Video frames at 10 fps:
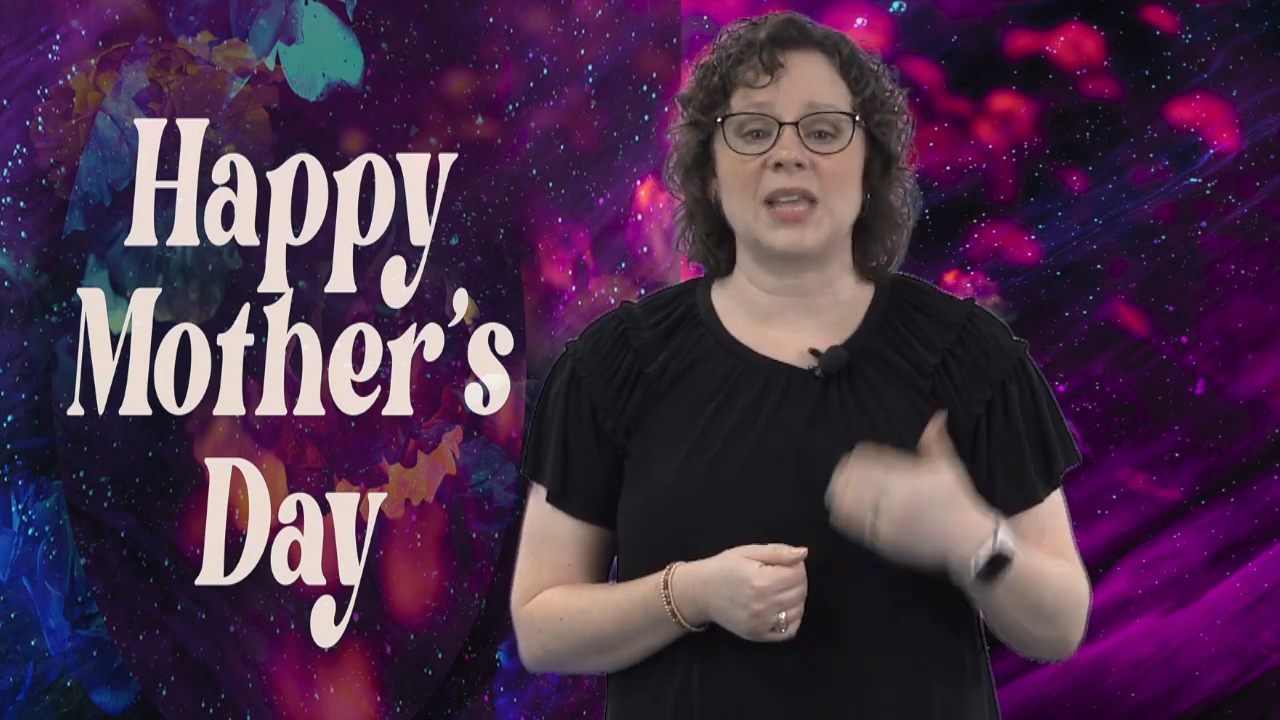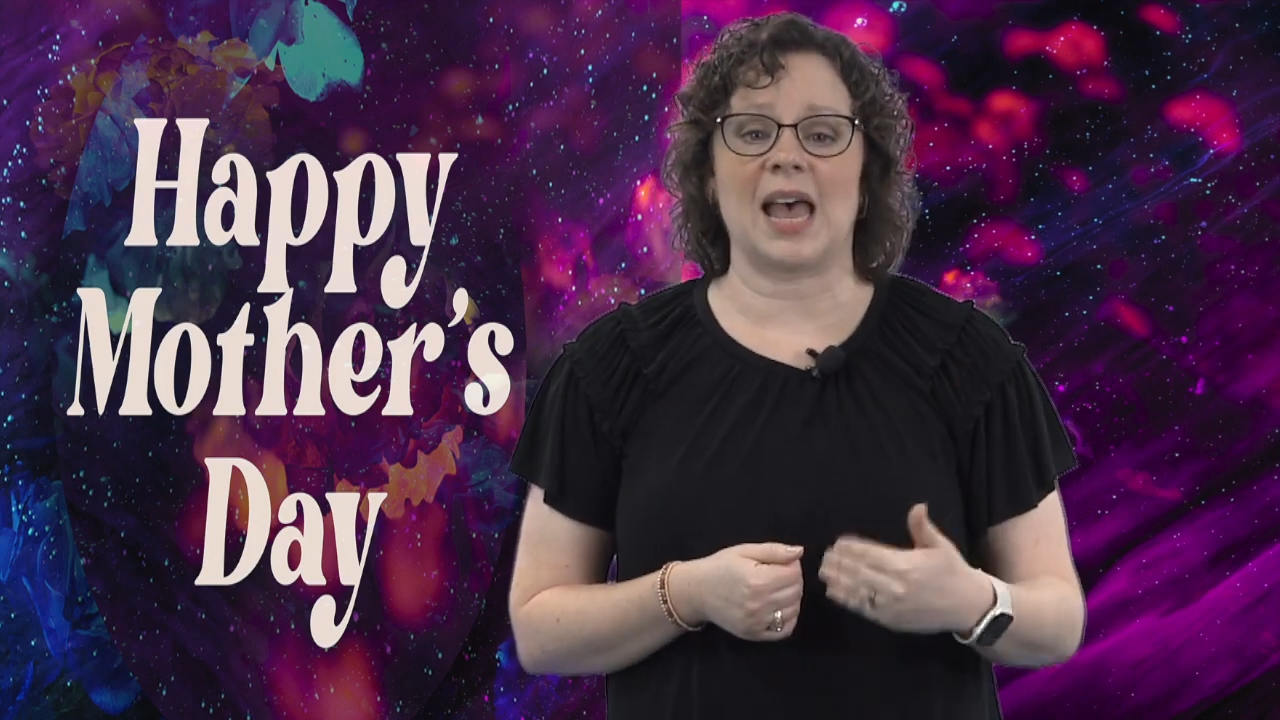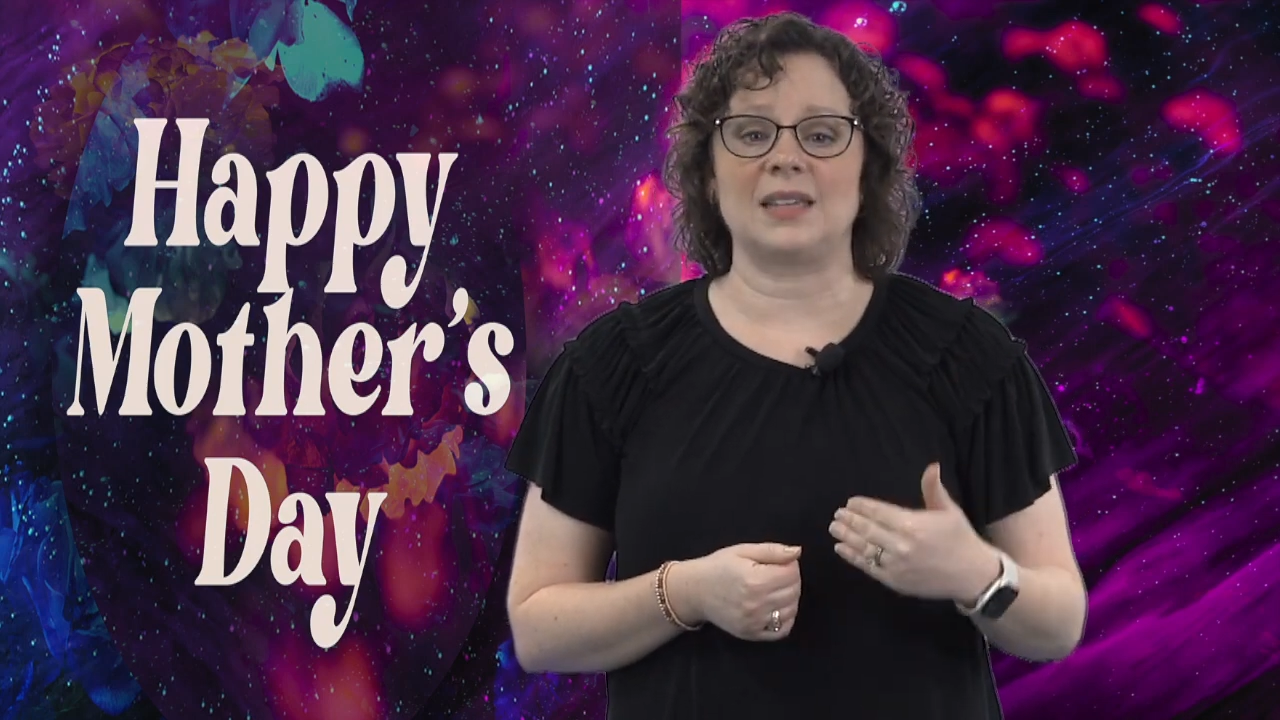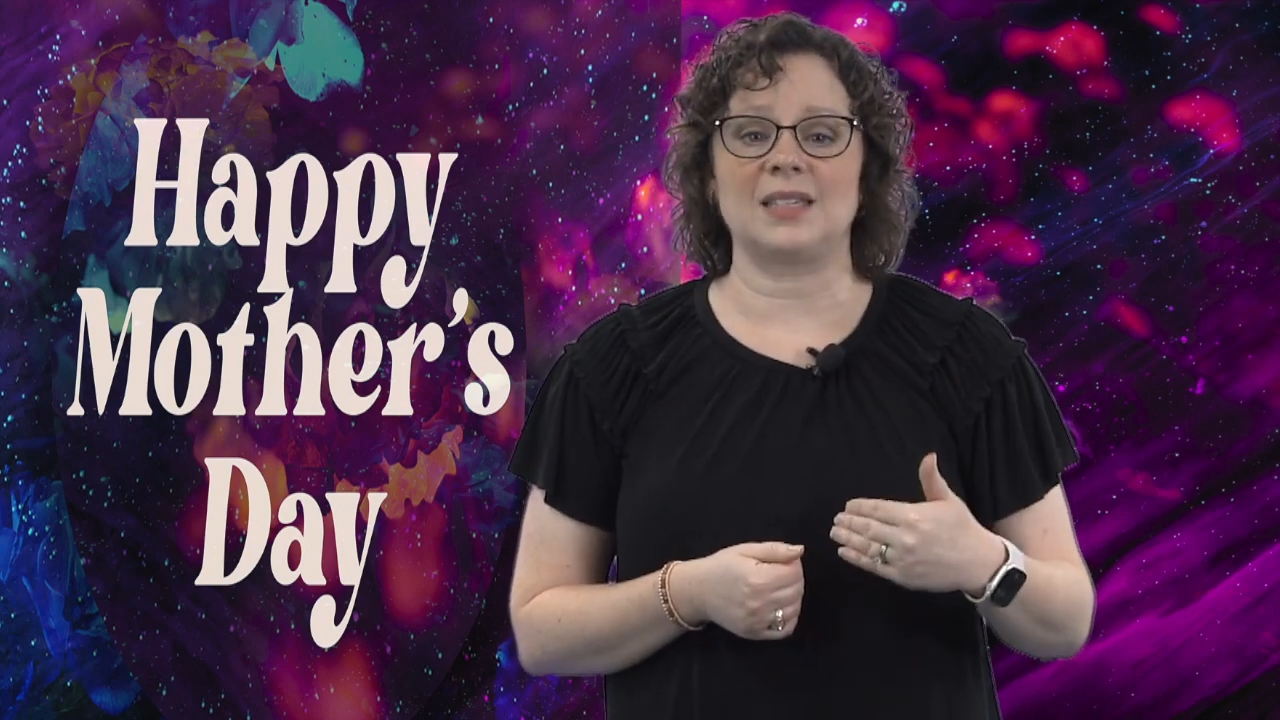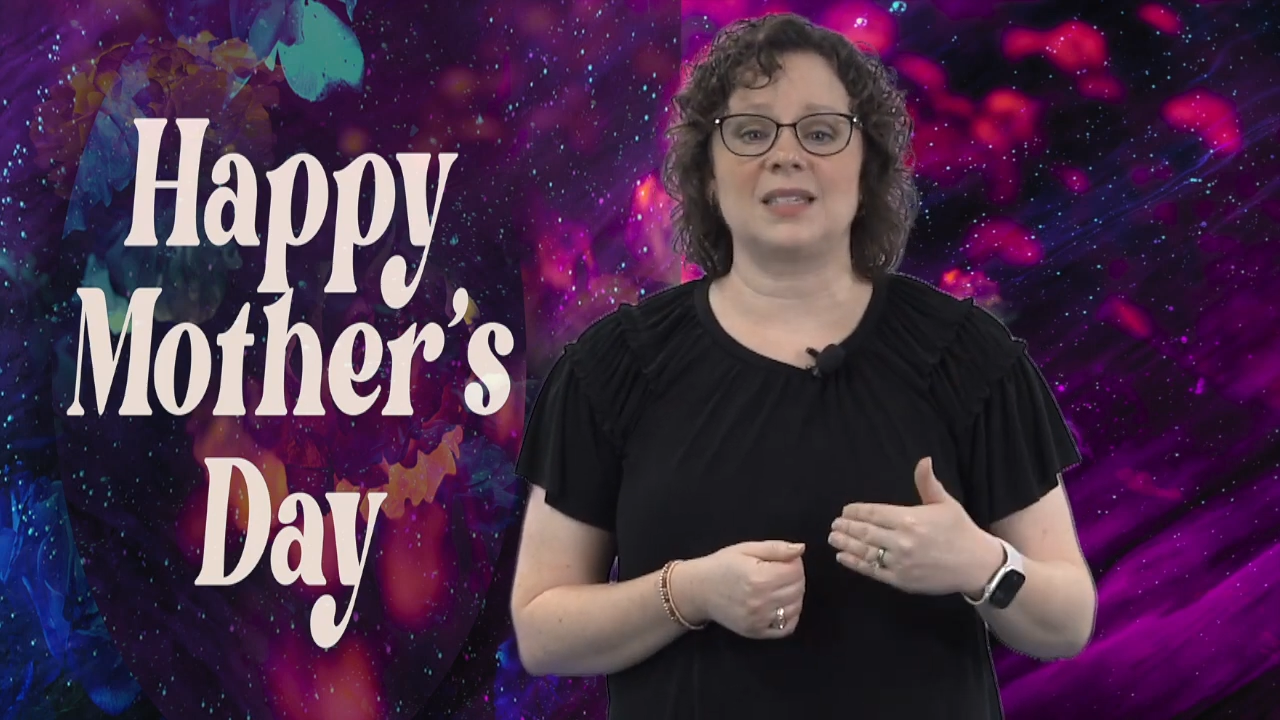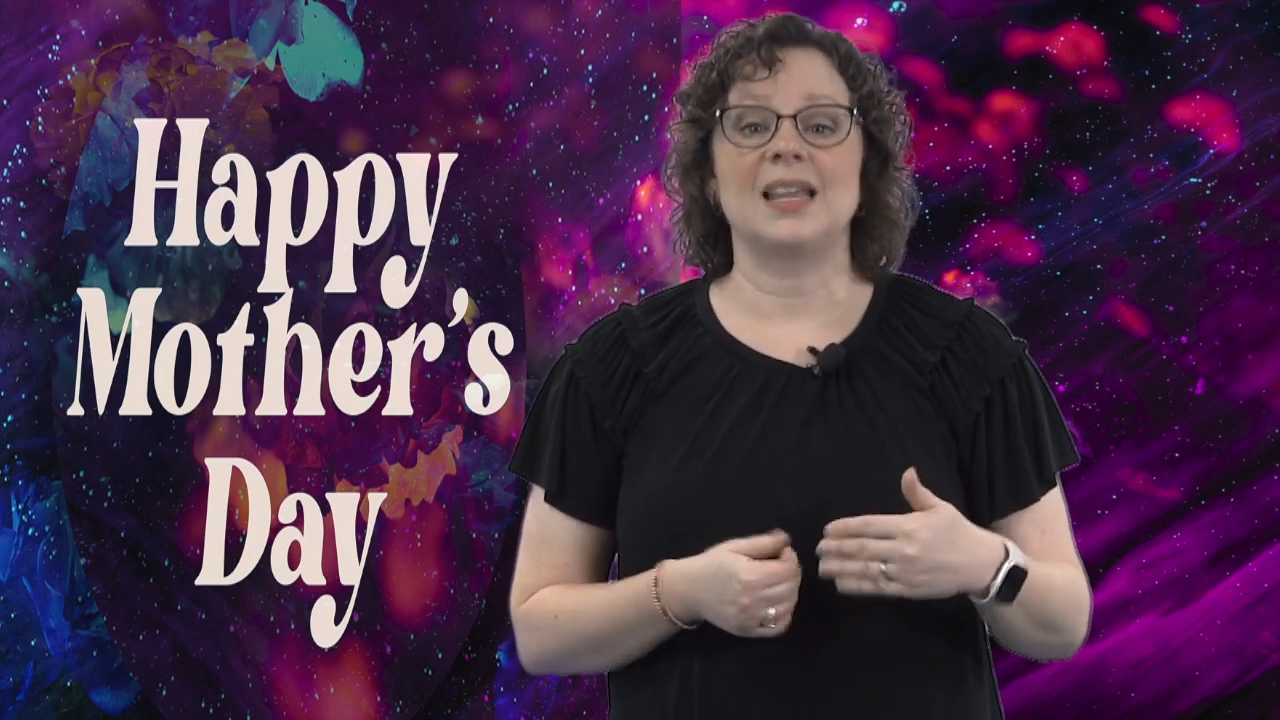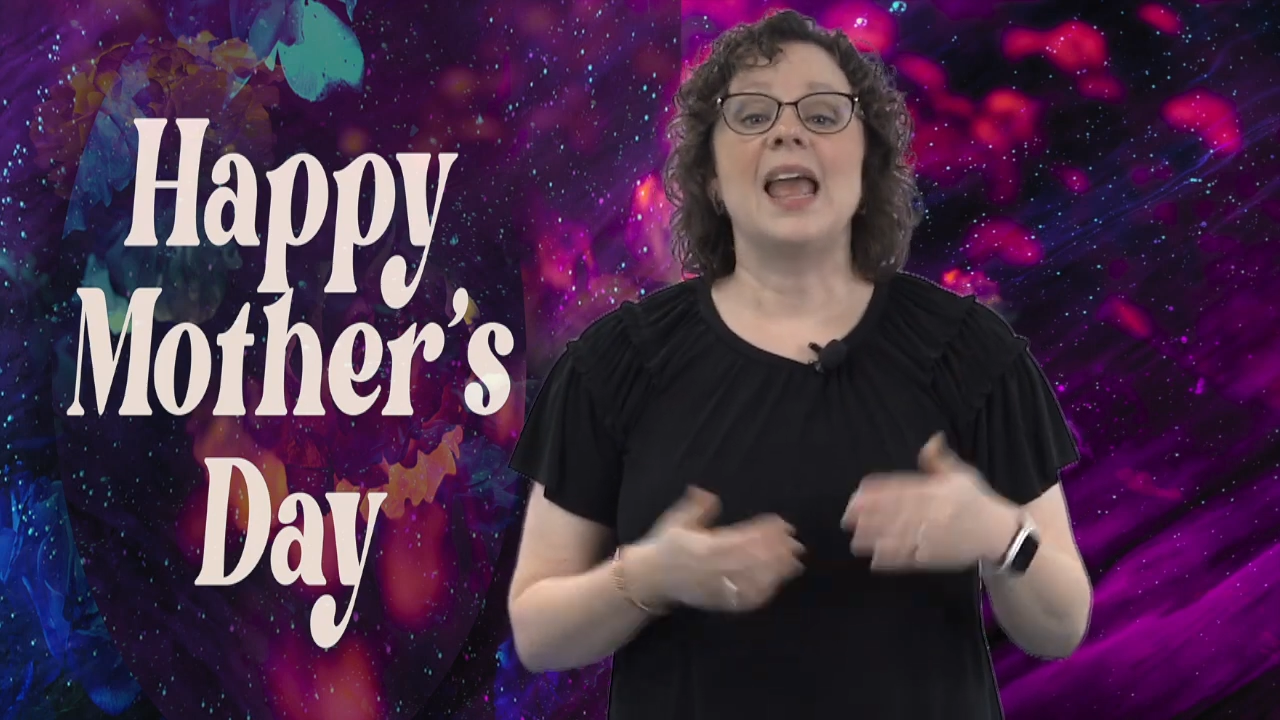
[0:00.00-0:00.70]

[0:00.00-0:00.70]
us.